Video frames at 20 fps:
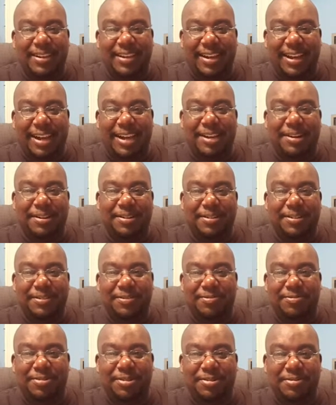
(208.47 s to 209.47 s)

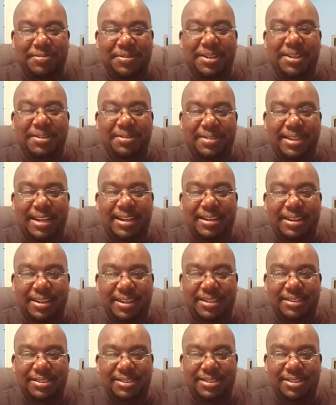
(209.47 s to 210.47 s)
and fulfill that
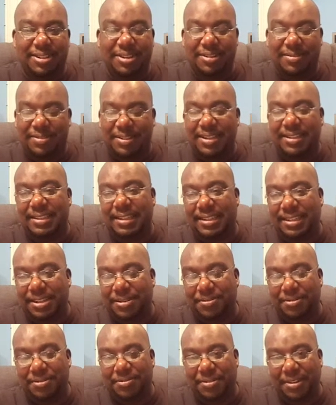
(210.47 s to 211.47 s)
lust or think that
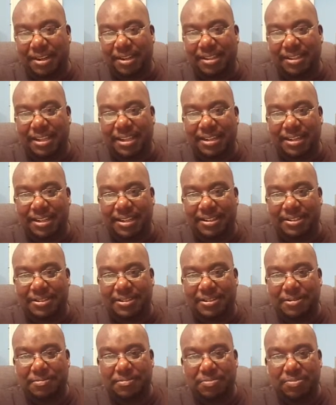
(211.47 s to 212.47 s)
they're fulfilling that lust.
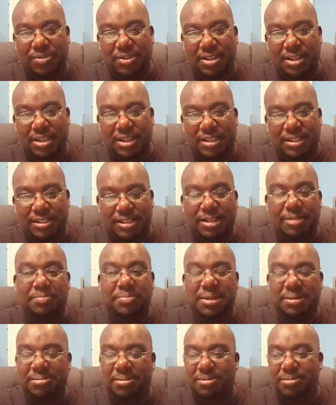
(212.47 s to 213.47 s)
Some
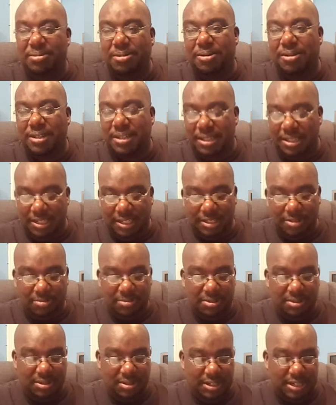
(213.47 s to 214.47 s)
people want a
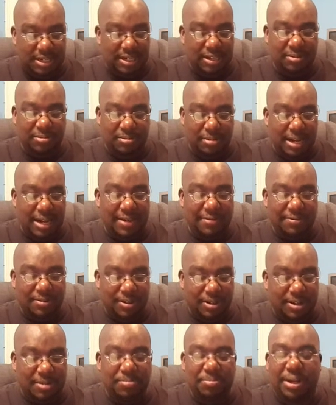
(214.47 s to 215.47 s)
husband and a wife or
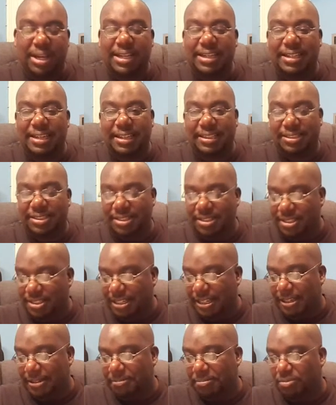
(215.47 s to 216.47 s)
companion, I should
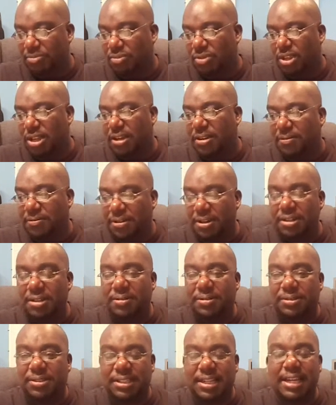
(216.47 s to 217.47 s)
say, for
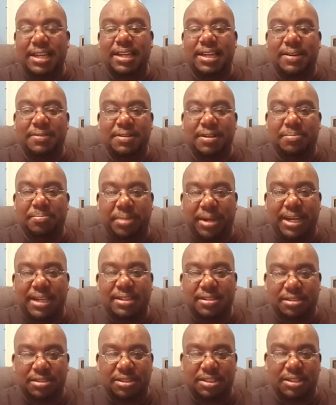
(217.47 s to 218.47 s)
the sake of
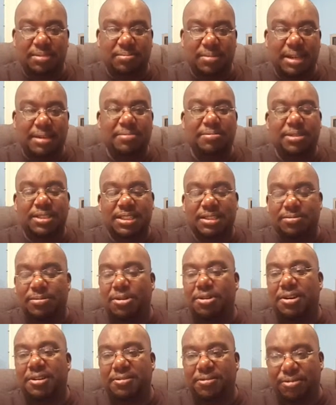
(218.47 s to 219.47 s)
companionship. They just
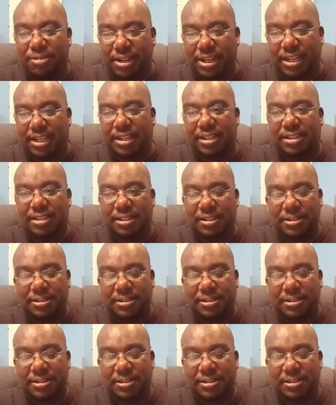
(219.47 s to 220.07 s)
want a friend.